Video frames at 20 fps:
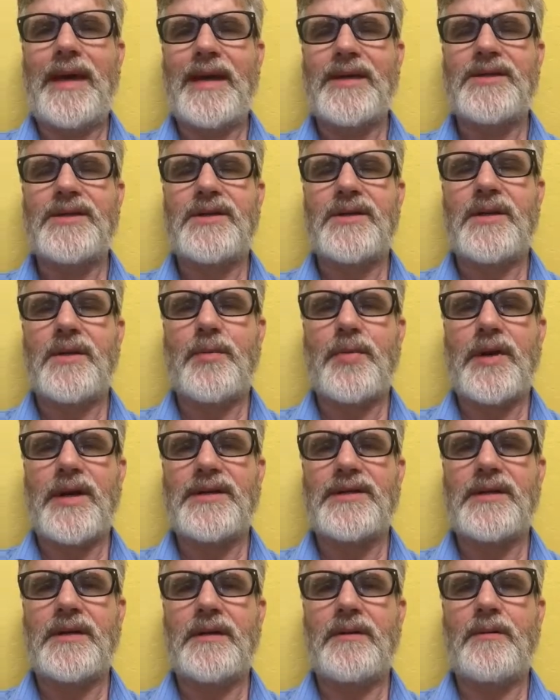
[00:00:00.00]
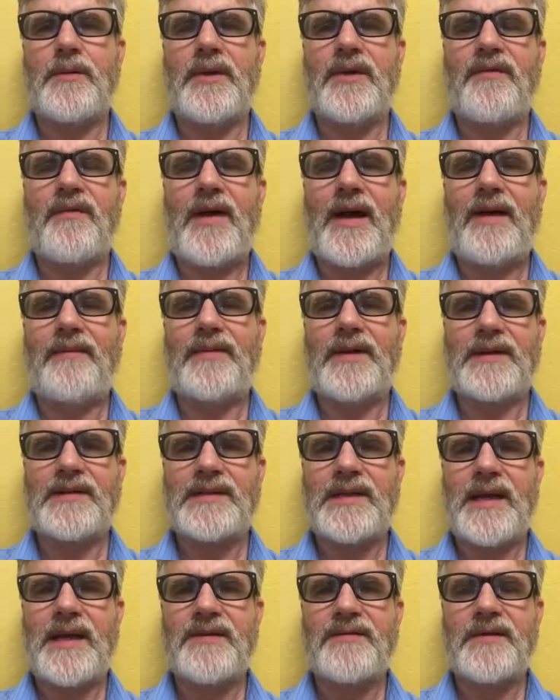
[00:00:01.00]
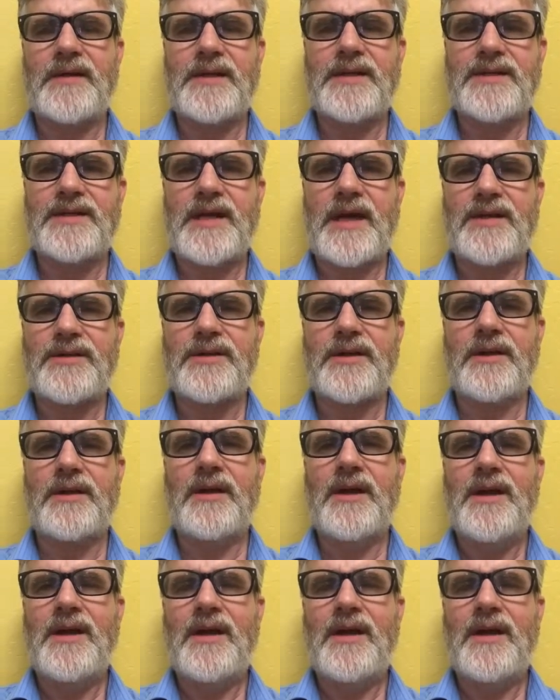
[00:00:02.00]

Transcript: gets to the president with 5 days left in the session,